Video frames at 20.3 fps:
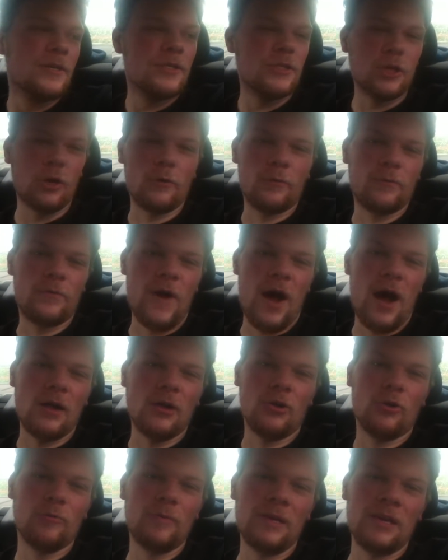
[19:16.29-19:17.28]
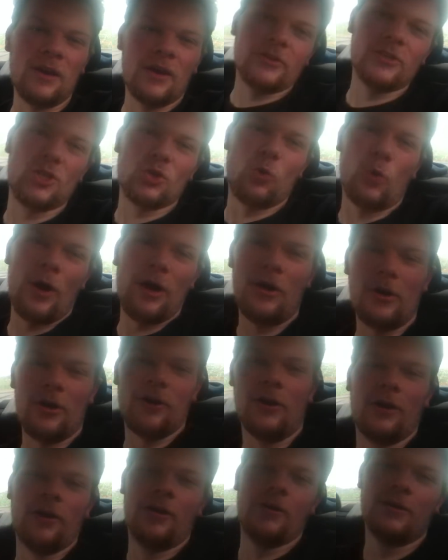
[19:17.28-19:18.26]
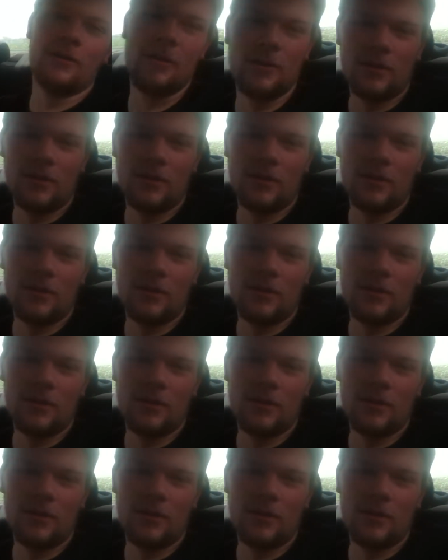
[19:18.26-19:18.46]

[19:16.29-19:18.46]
So follow me on Twitter.